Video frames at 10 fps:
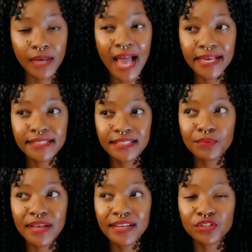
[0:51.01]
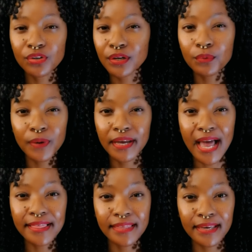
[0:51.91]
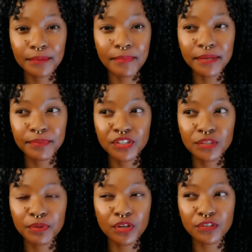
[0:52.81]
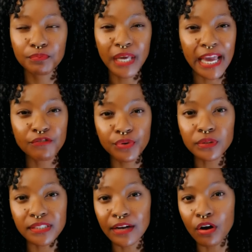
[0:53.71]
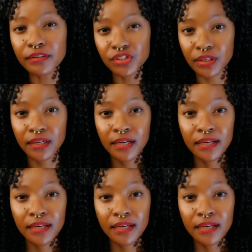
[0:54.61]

I can see why they took it away. I think it might be just because of behavioral psychology.